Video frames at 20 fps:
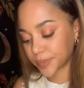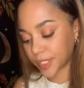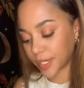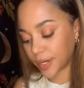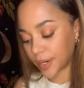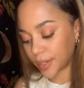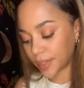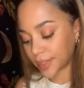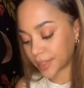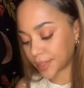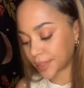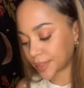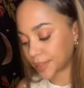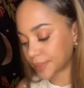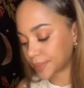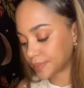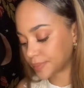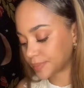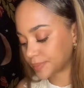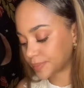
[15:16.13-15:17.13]
Heartache.
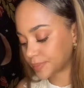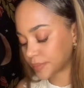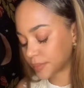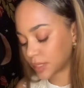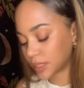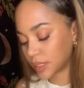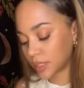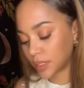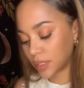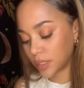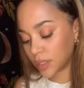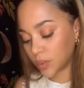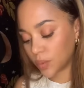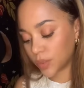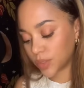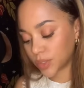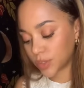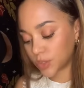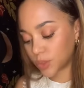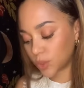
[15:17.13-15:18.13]
With
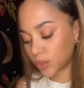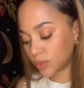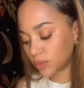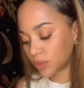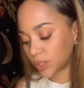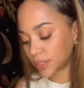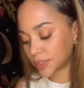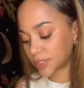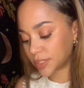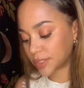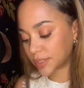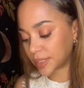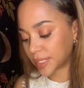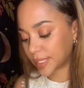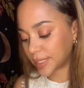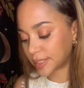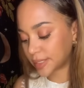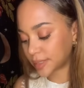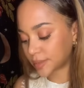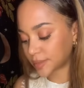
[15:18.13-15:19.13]
the Two of Wands to the
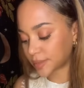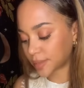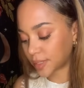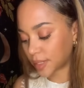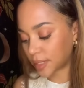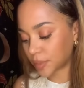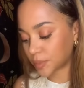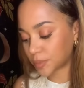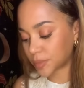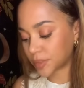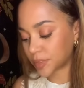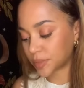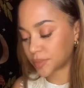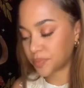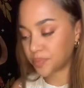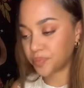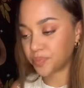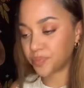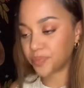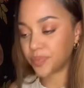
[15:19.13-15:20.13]
Ace of Cups,
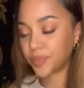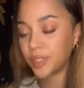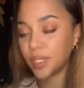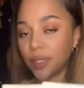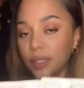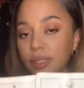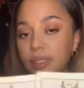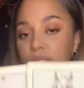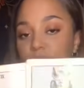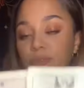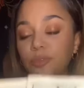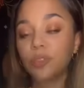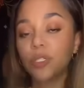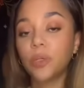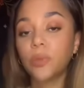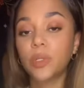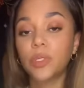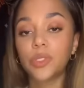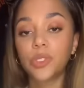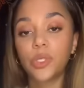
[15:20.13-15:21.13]
there is a free
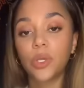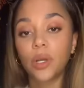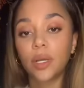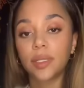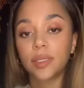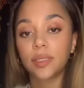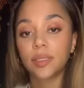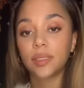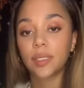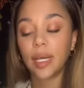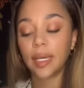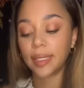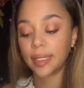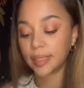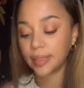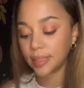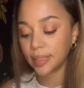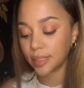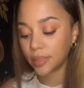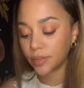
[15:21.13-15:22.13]
will choice. I
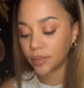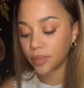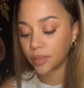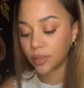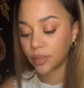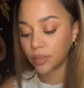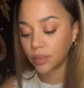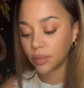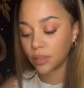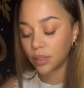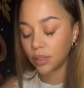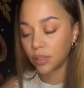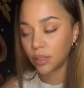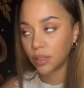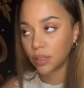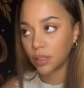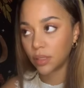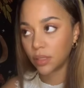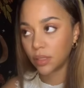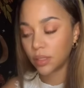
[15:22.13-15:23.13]
can either,
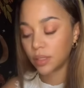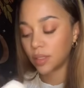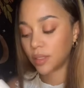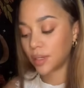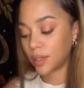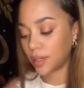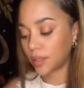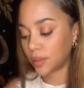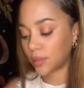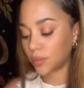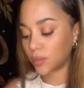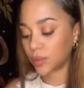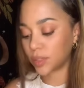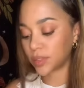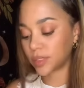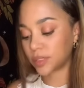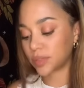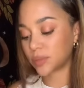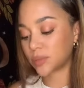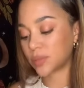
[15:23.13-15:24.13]
what's
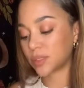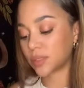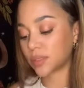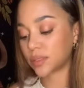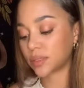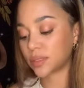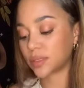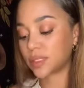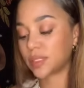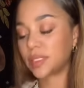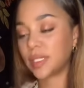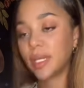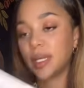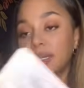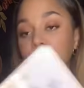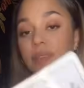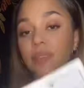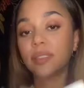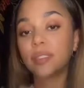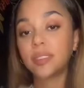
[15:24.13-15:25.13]
the word, stay
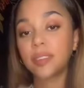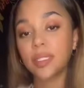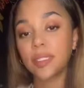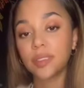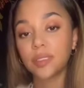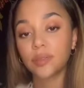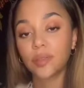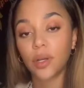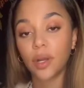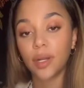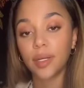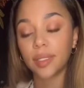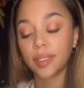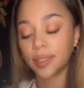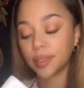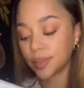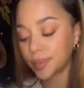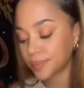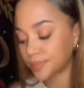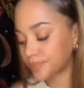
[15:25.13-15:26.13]
in this state of heartache
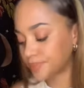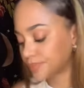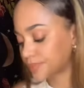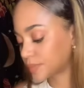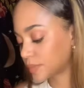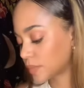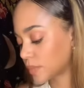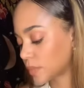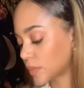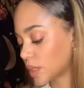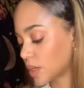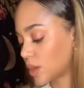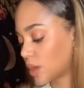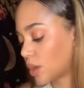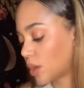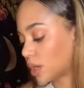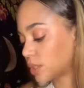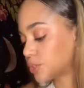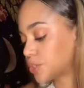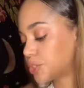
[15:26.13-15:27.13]

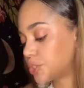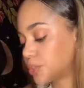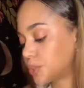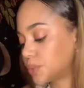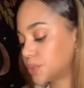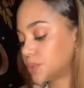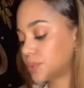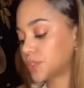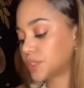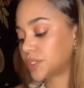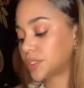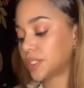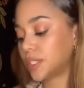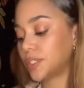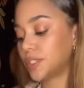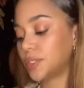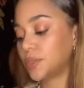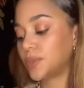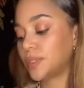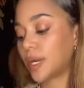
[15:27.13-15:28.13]
or choose a
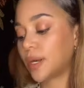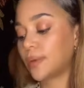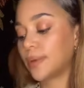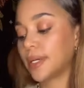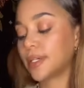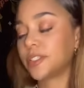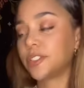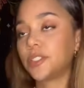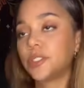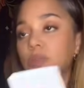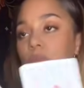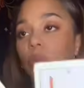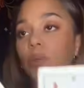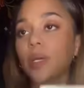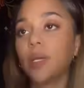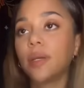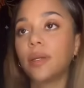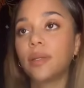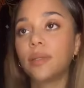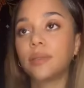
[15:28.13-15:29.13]
new direction
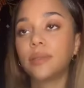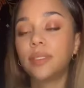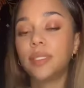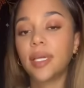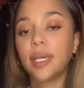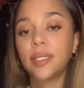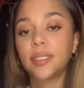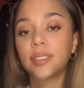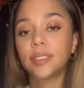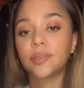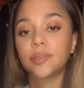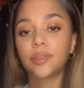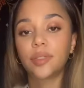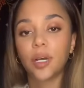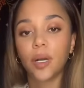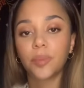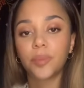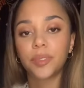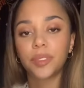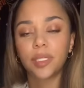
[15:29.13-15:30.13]
where the Ace of
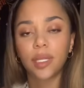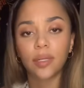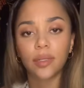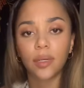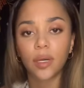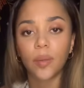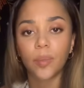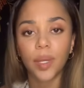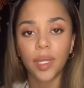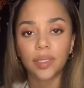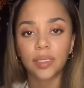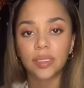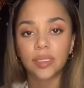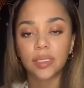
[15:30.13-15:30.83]
Cups can commence.